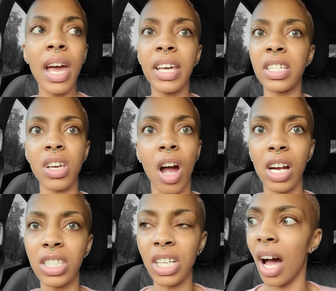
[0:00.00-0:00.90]
It is
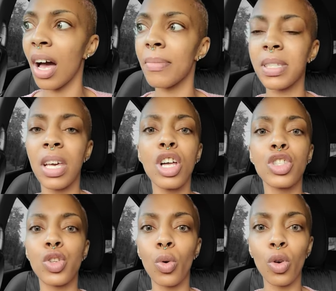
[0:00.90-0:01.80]
our jobs
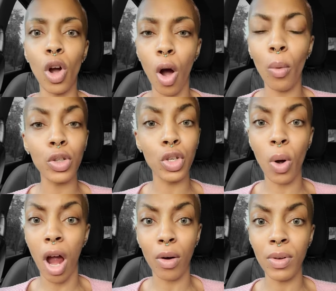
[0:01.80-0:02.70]
to go do
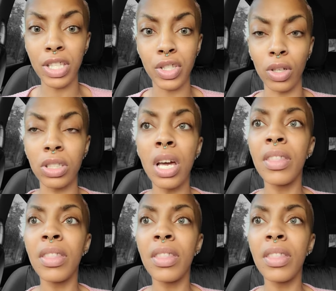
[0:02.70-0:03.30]
our research.